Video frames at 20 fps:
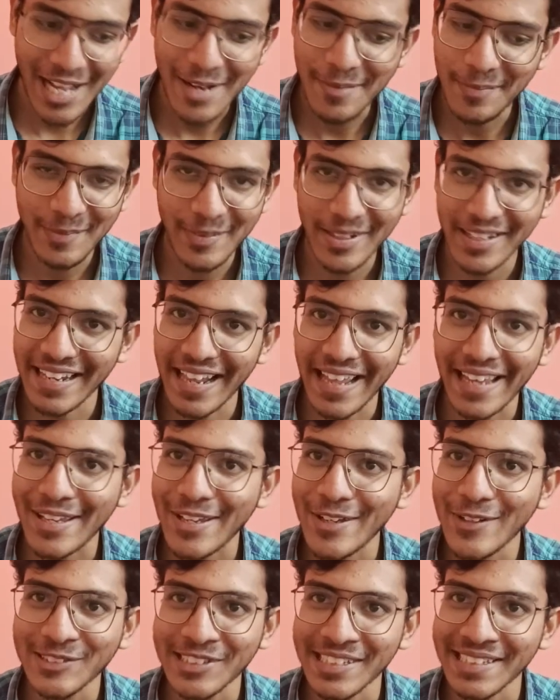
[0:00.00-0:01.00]
I'm like
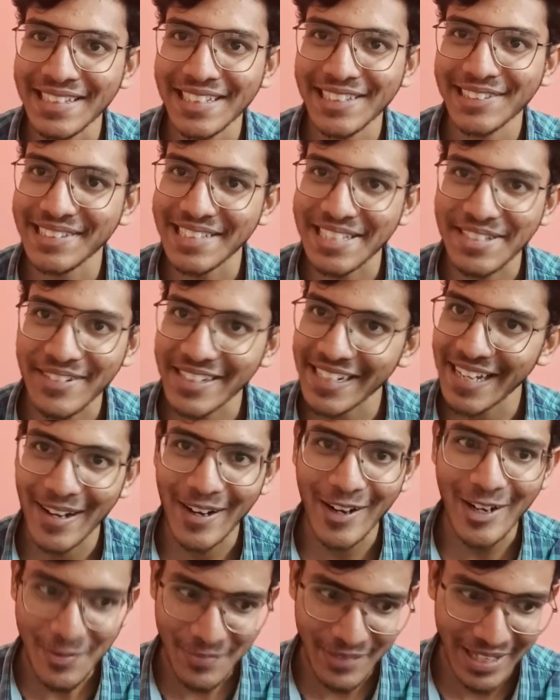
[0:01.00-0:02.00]
using this keyword a
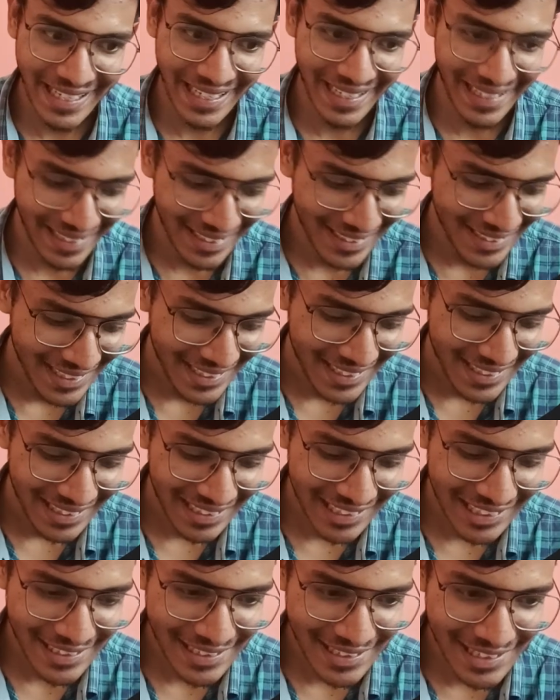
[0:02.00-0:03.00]
lot, but yeah,
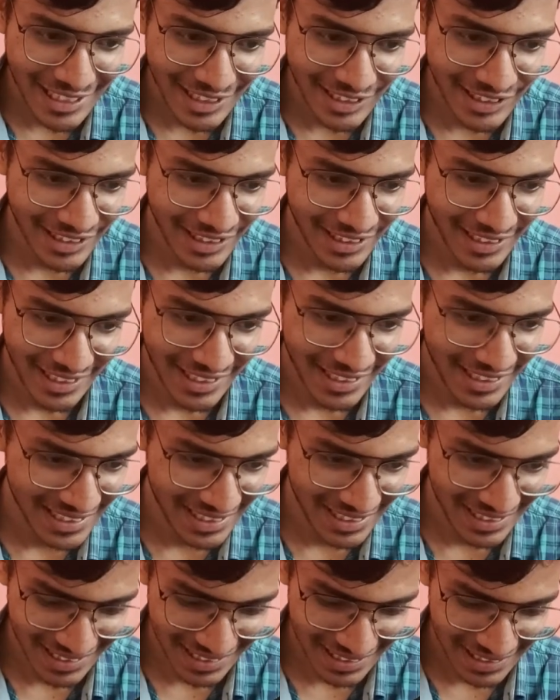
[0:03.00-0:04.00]
this.
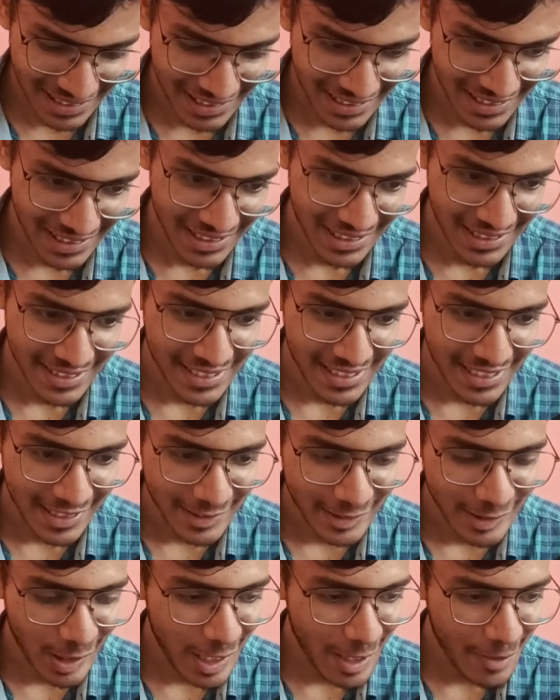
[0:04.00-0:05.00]

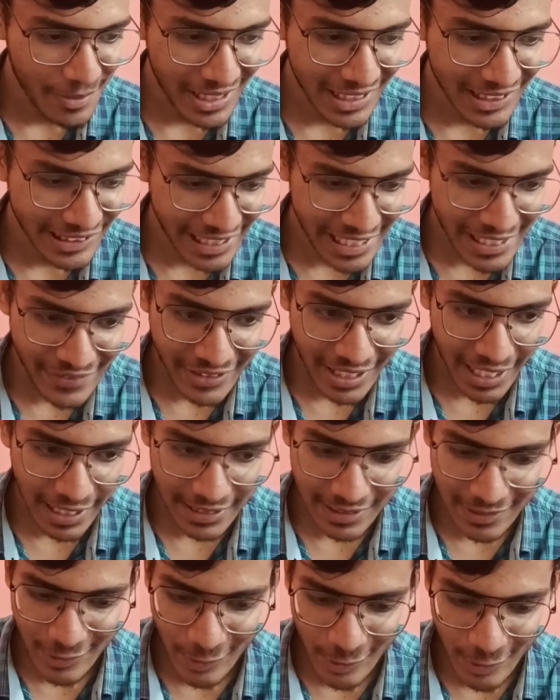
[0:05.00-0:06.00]
So let me save
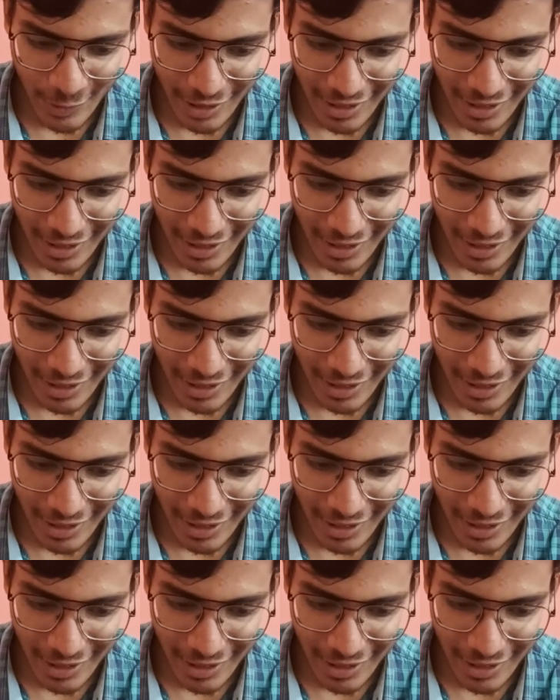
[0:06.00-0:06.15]
and go to